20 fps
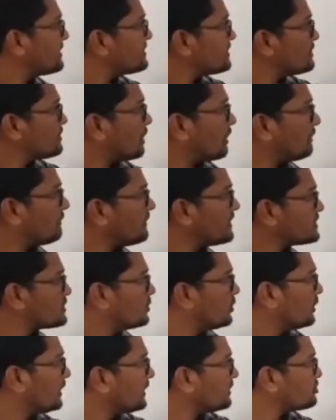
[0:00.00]
is always
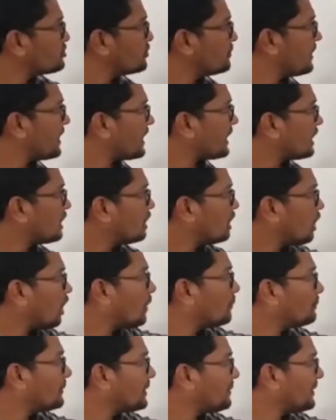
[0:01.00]
going to be
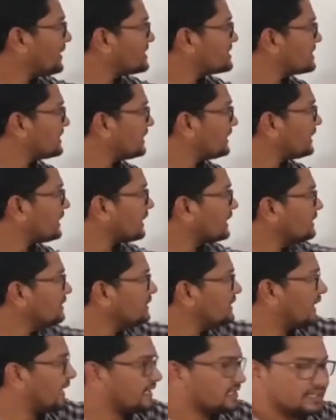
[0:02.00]
complementary
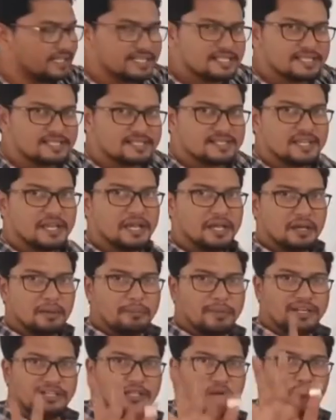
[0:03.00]
like this.
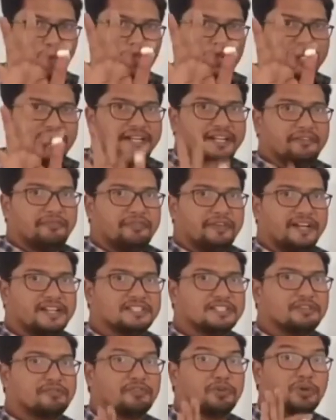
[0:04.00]
But the only
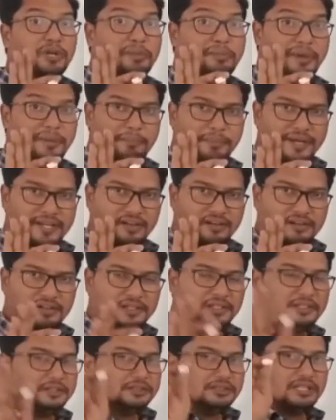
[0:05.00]
difference, if you
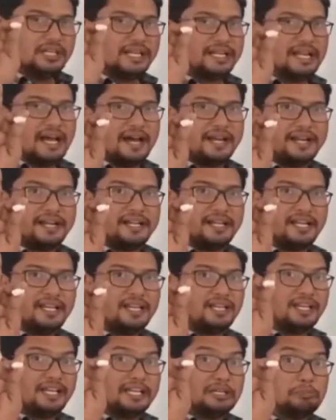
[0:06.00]
remember, in
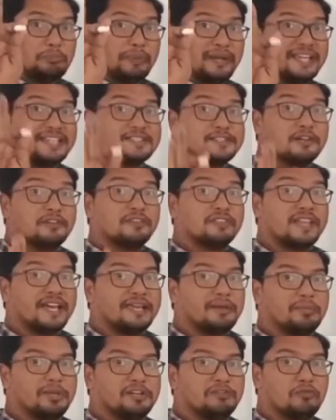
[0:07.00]
RNA, in place of
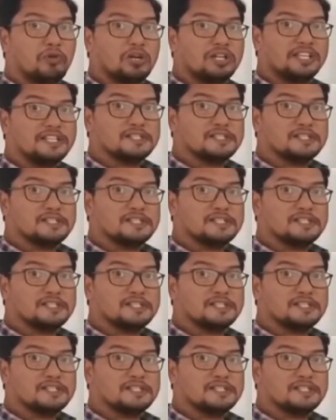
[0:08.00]
thymine what is